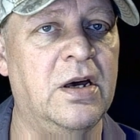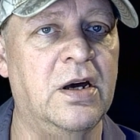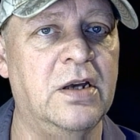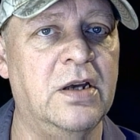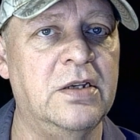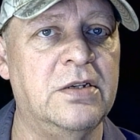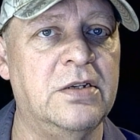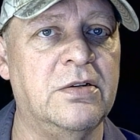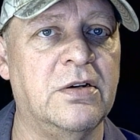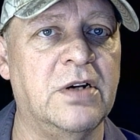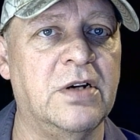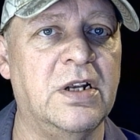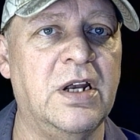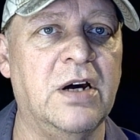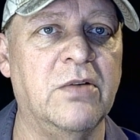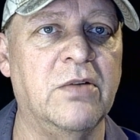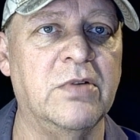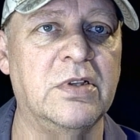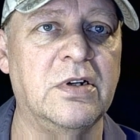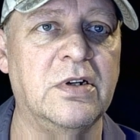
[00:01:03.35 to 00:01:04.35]
I started
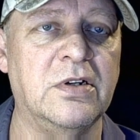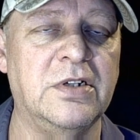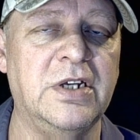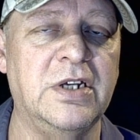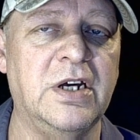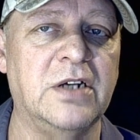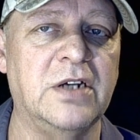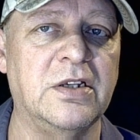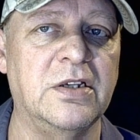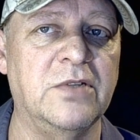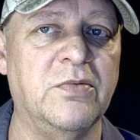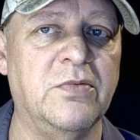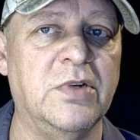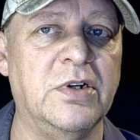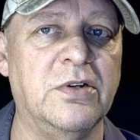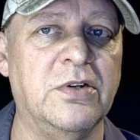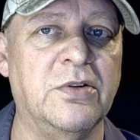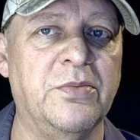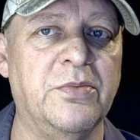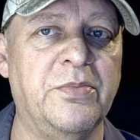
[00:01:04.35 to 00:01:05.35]
out with their jacks as
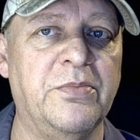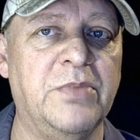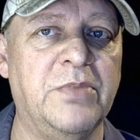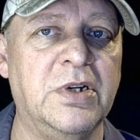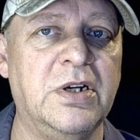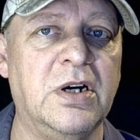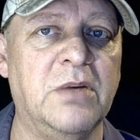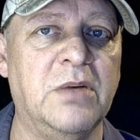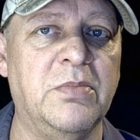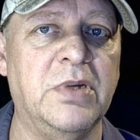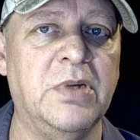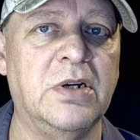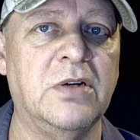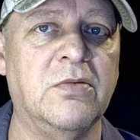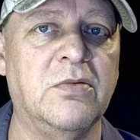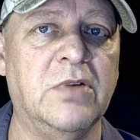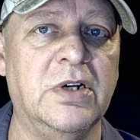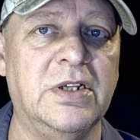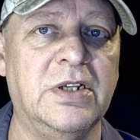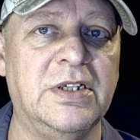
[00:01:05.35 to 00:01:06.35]
well, but got better
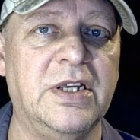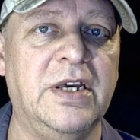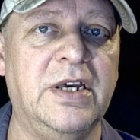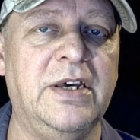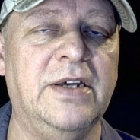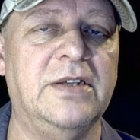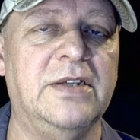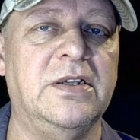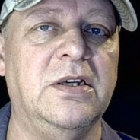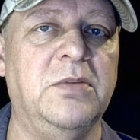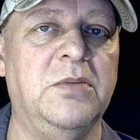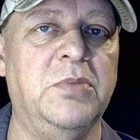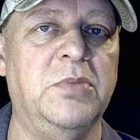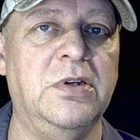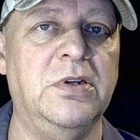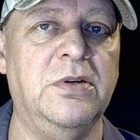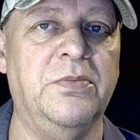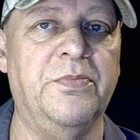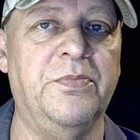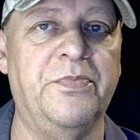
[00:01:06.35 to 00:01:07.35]
ones
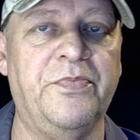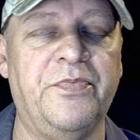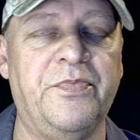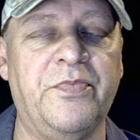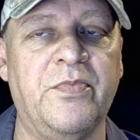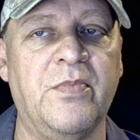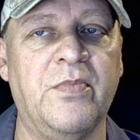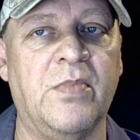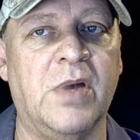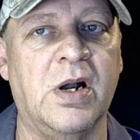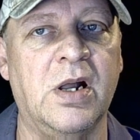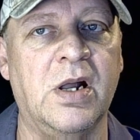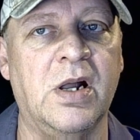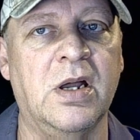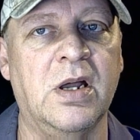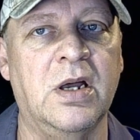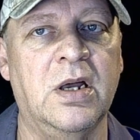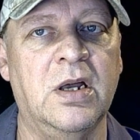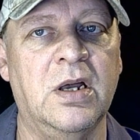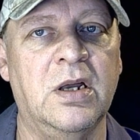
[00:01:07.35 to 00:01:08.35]
ASAP.
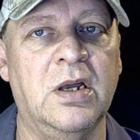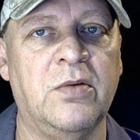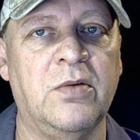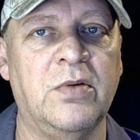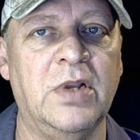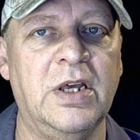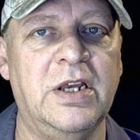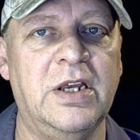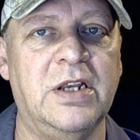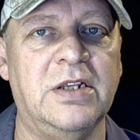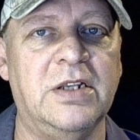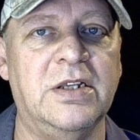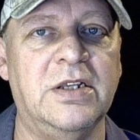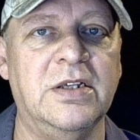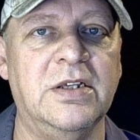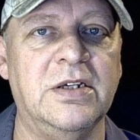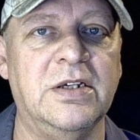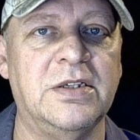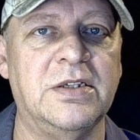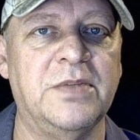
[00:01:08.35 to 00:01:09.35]
Related to
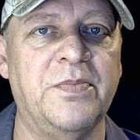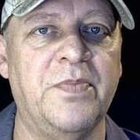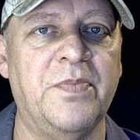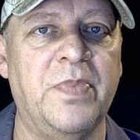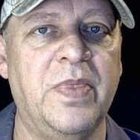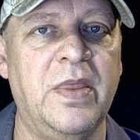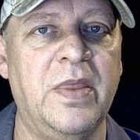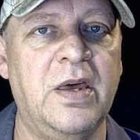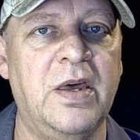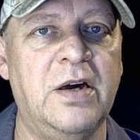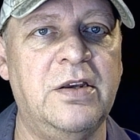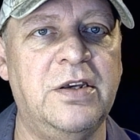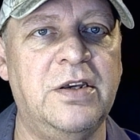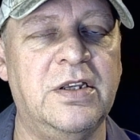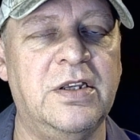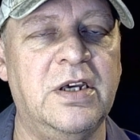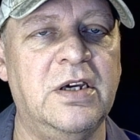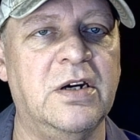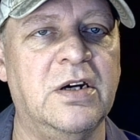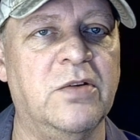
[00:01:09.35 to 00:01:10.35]
this, how do you
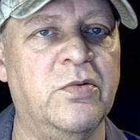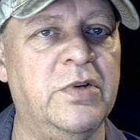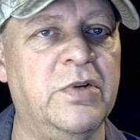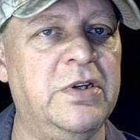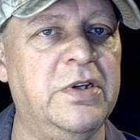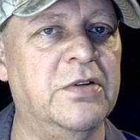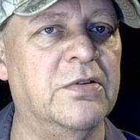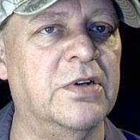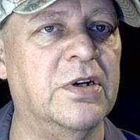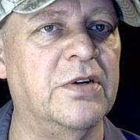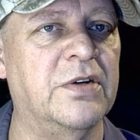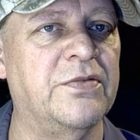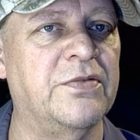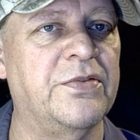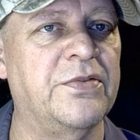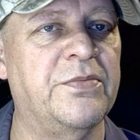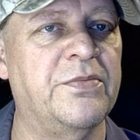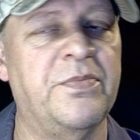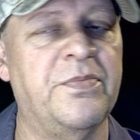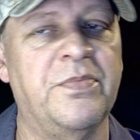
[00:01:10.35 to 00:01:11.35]
take a wheel
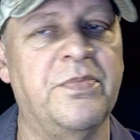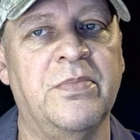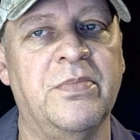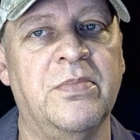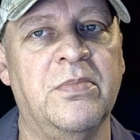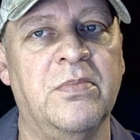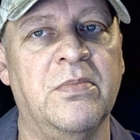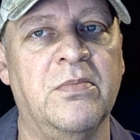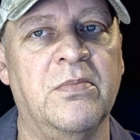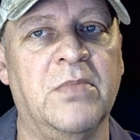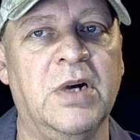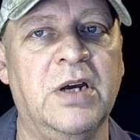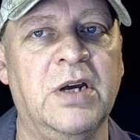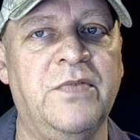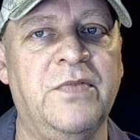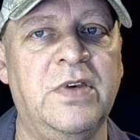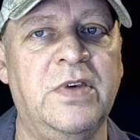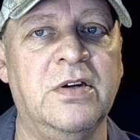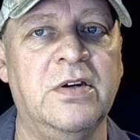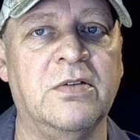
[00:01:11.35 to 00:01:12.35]
off? My
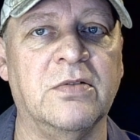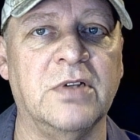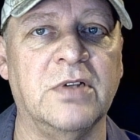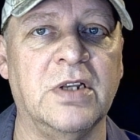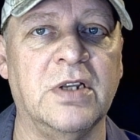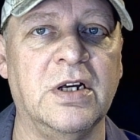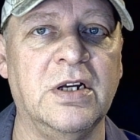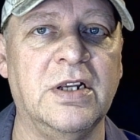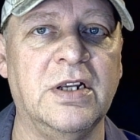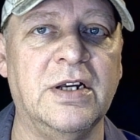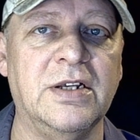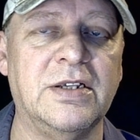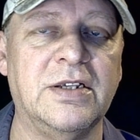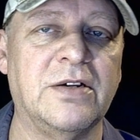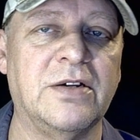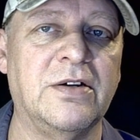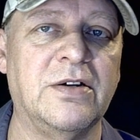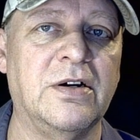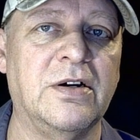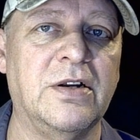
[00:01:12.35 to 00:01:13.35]
vehicle's lug nuts
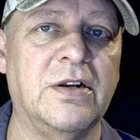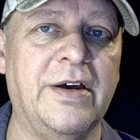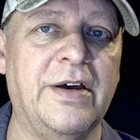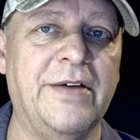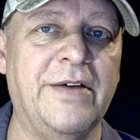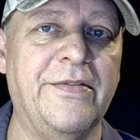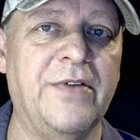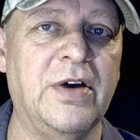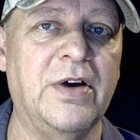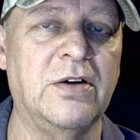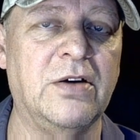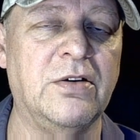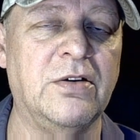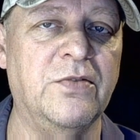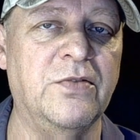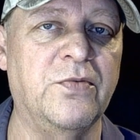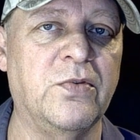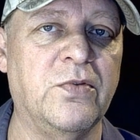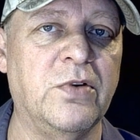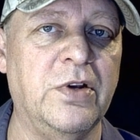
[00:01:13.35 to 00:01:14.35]
are on at
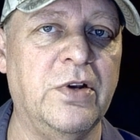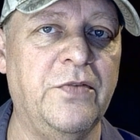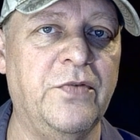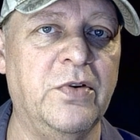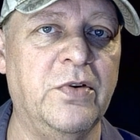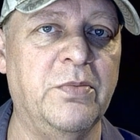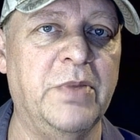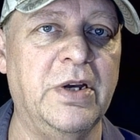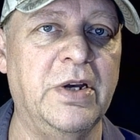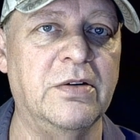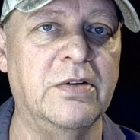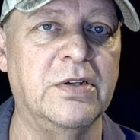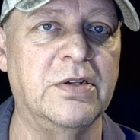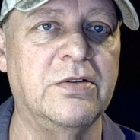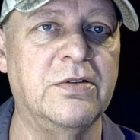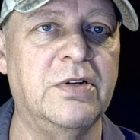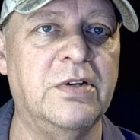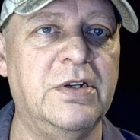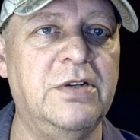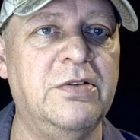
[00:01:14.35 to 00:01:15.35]
140 foot-pounds,
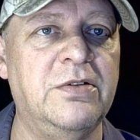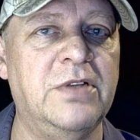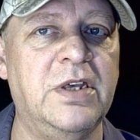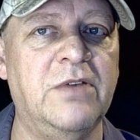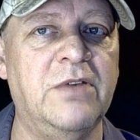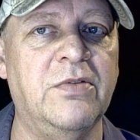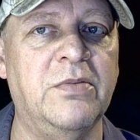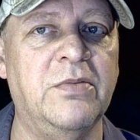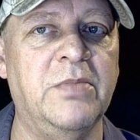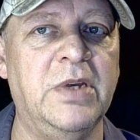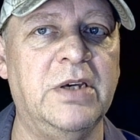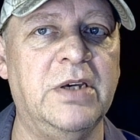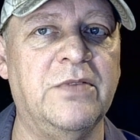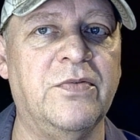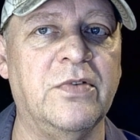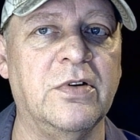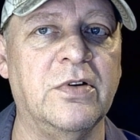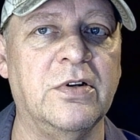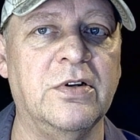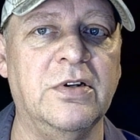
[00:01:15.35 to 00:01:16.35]
so I knew they would make
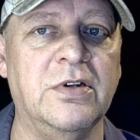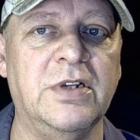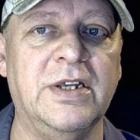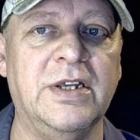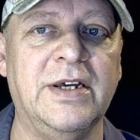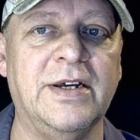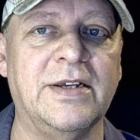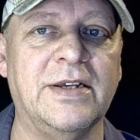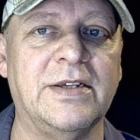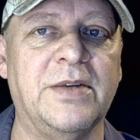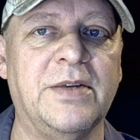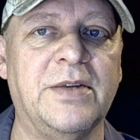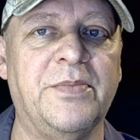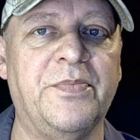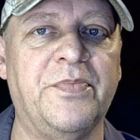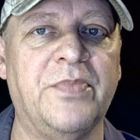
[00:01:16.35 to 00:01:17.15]
for a good test.